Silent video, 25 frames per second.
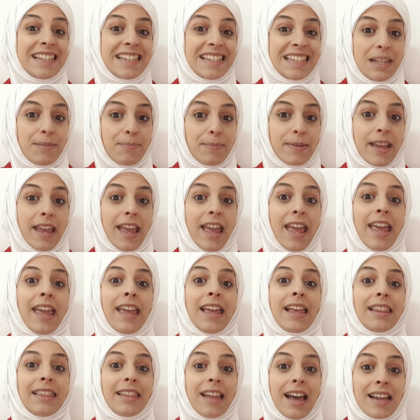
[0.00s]

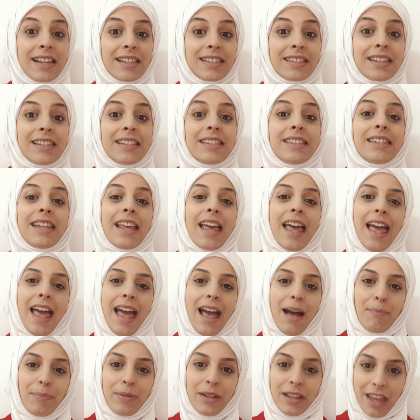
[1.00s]
CPA license
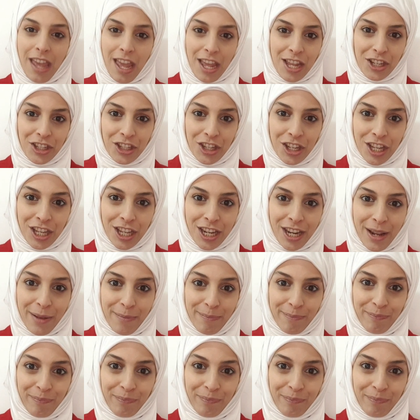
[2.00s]
application.